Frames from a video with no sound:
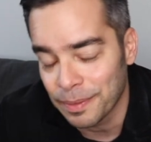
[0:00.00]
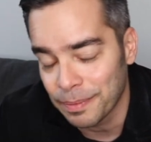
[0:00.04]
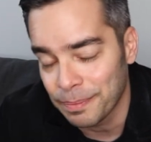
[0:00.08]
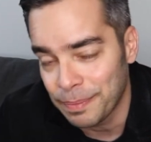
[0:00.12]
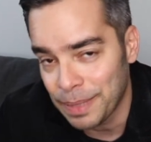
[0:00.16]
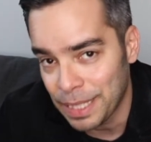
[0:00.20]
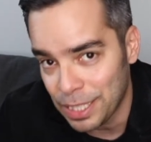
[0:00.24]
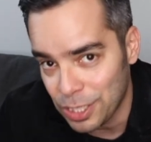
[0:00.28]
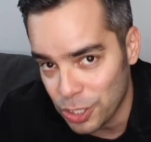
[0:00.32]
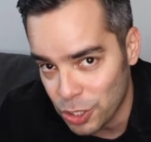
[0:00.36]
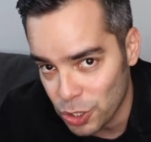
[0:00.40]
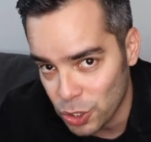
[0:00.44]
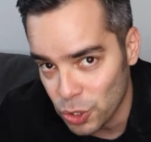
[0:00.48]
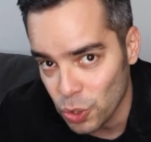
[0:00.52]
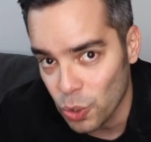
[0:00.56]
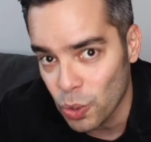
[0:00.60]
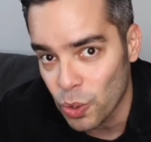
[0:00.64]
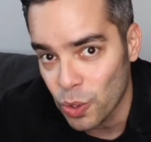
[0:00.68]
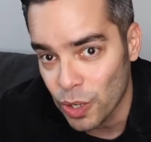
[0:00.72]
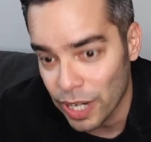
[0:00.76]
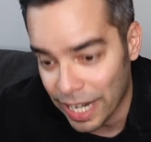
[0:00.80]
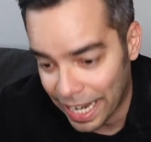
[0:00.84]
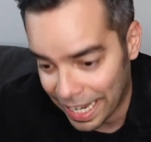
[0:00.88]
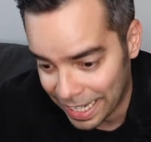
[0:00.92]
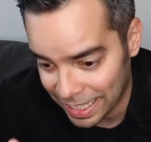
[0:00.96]
be
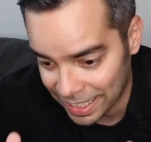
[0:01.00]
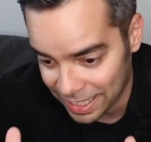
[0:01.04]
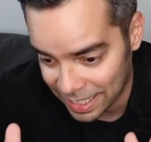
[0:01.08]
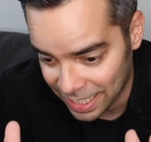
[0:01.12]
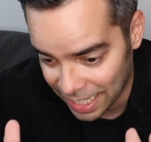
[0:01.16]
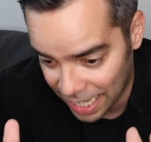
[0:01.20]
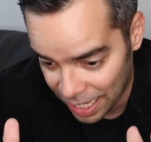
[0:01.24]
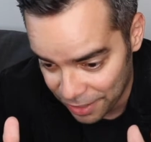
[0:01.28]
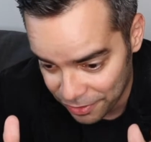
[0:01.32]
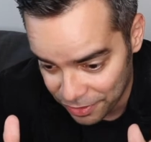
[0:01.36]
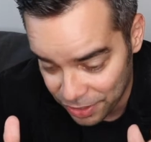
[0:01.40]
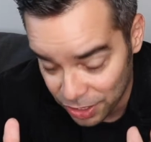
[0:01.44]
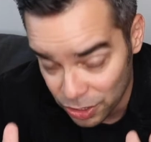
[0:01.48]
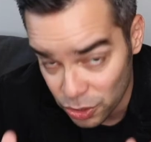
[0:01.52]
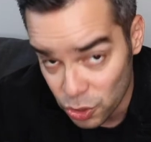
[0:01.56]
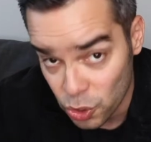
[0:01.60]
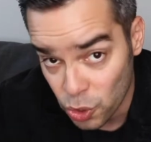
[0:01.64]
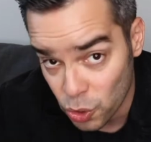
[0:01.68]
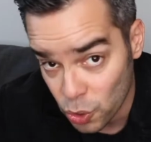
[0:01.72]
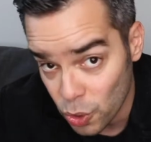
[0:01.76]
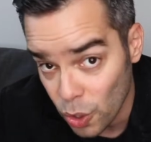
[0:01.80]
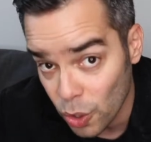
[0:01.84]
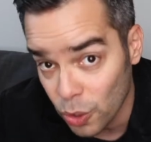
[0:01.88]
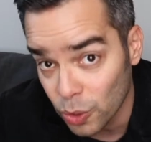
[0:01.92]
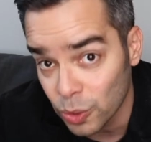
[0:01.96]
sure and have
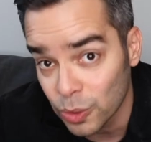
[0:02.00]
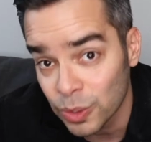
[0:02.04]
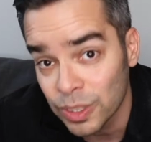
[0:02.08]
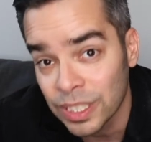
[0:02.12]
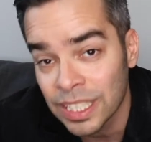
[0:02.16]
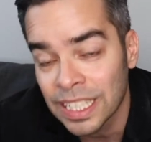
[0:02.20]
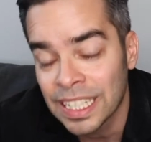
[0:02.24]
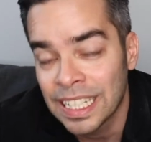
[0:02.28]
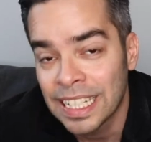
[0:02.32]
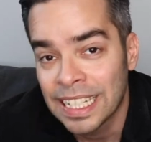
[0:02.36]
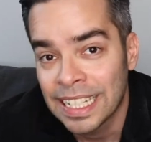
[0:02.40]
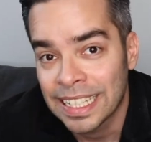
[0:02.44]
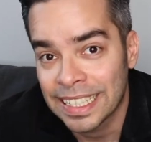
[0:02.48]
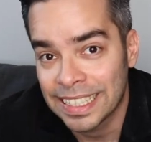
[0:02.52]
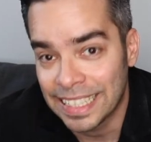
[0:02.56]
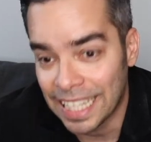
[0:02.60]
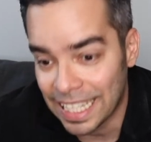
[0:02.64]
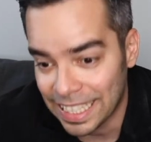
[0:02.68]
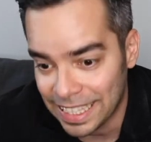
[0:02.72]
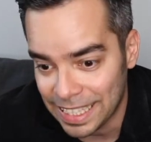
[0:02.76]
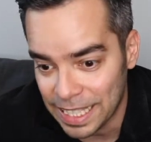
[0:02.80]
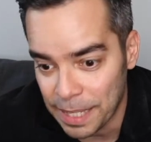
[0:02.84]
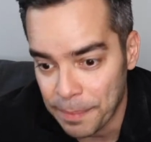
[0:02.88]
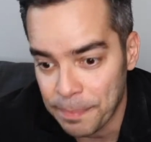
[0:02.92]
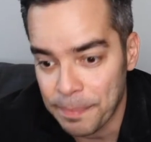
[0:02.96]
controlled
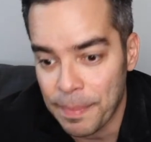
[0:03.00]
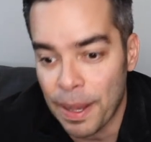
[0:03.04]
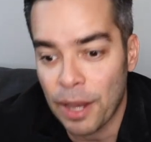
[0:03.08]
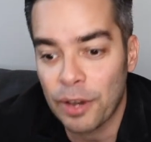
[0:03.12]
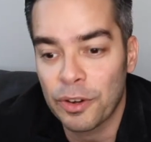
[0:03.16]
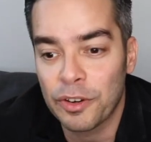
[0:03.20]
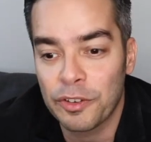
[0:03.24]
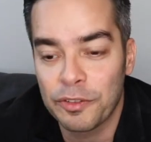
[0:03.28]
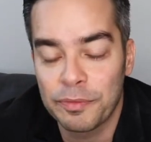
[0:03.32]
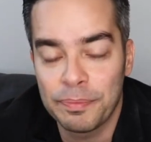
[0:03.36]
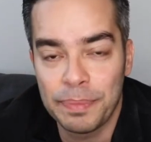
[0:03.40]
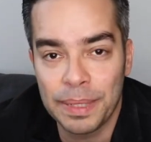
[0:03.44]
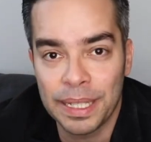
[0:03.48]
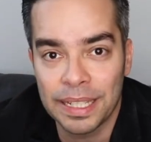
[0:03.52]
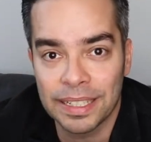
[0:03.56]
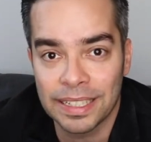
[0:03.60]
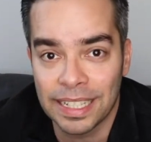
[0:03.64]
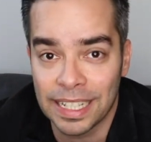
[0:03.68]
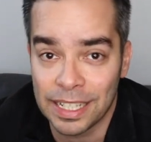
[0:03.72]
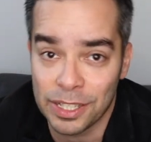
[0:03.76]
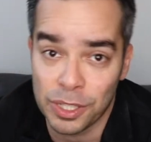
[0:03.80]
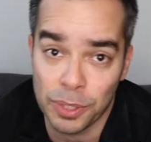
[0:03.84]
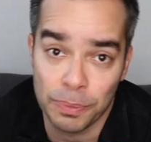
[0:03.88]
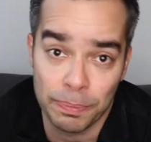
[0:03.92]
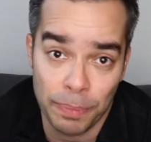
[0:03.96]
that the amount of beer
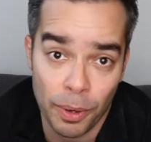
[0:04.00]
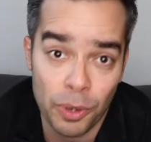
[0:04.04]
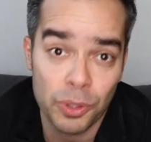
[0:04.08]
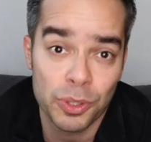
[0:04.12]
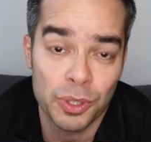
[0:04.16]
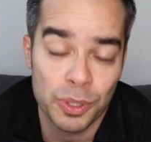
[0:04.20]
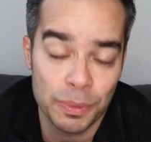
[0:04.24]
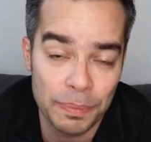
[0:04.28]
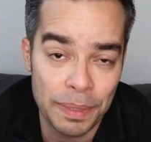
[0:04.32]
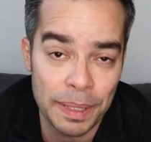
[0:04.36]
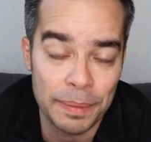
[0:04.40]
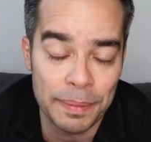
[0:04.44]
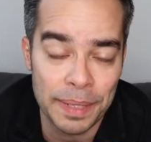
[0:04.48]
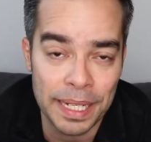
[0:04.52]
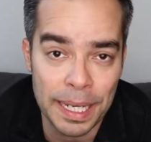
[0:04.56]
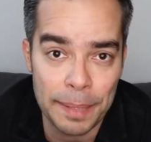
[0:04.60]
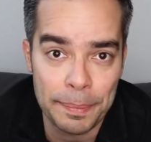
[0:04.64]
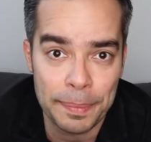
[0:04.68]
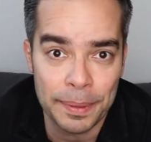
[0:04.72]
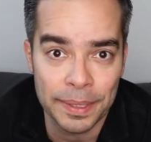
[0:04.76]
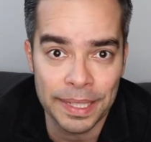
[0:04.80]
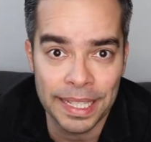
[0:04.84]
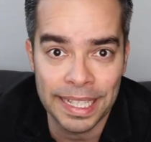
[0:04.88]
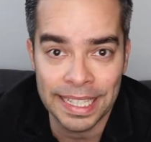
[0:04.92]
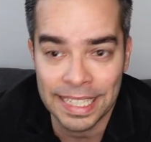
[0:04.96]
that is supposed to be
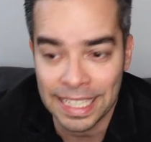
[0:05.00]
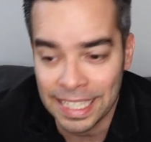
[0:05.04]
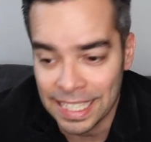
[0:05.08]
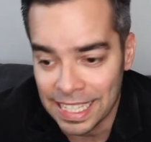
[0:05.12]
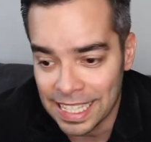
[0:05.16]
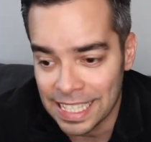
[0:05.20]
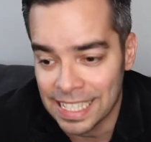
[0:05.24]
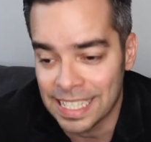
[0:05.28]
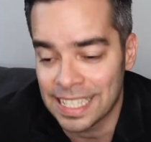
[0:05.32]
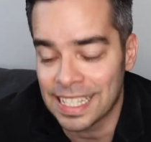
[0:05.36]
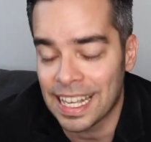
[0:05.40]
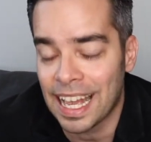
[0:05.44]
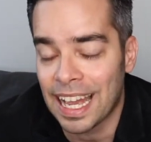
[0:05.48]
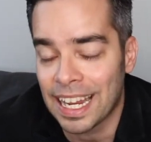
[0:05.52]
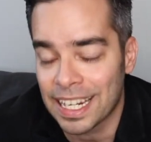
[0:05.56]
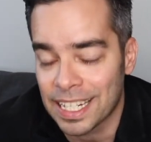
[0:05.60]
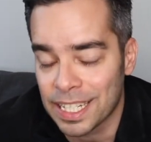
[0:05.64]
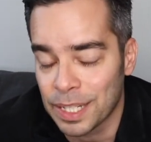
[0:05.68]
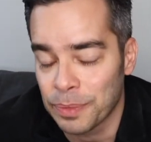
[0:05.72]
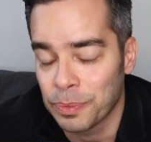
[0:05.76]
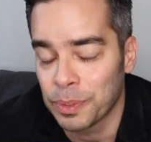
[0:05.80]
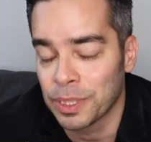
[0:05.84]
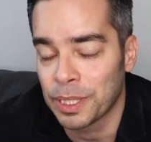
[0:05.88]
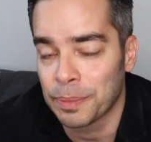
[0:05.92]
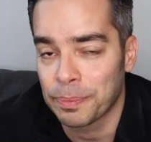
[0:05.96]
manipulated is
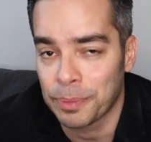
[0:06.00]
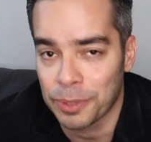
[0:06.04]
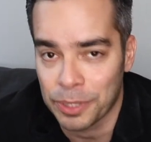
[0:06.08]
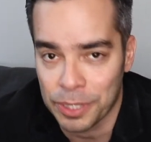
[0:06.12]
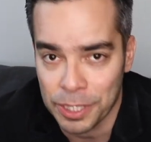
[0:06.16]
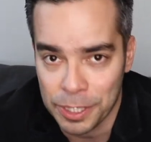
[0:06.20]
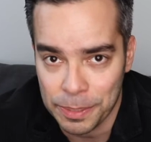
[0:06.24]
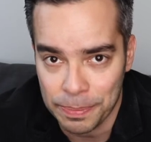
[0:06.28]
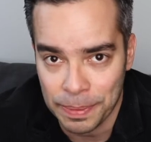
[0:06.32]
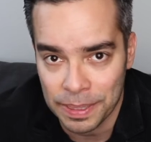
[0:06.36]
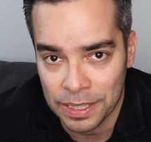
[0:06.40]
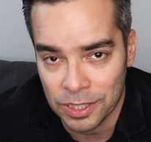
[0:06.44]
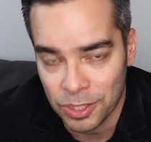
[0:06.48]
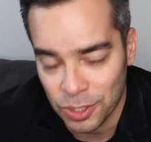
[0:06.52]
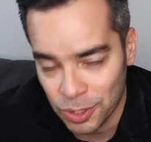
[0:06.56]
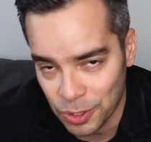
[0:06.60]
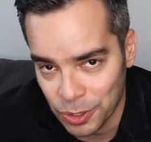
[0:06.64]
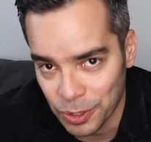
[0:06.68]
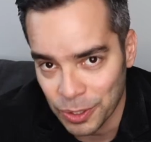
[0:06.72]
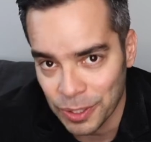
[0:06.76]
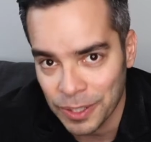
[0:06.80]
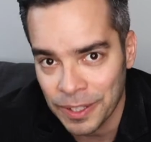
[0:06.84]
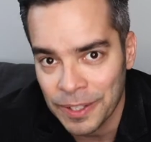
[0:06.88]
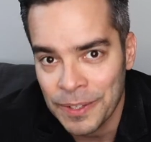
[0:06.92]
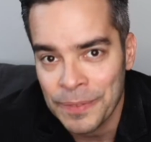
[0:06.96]
actually what the participants
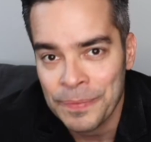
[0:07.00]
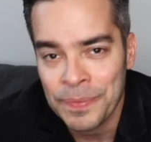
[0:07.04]
took.